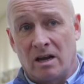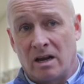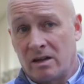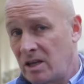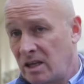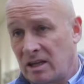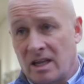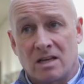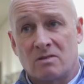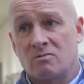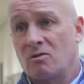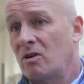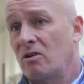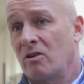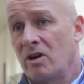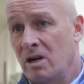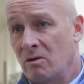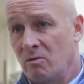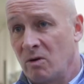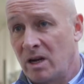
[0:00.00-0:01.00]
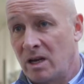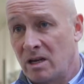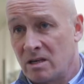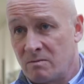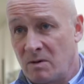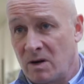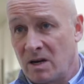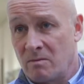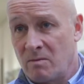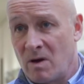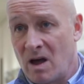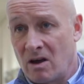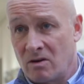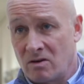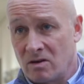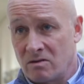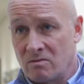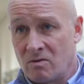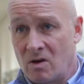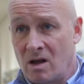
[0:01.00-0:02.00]
And I think that's what Green Week has been
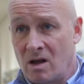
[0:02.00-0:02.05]
about as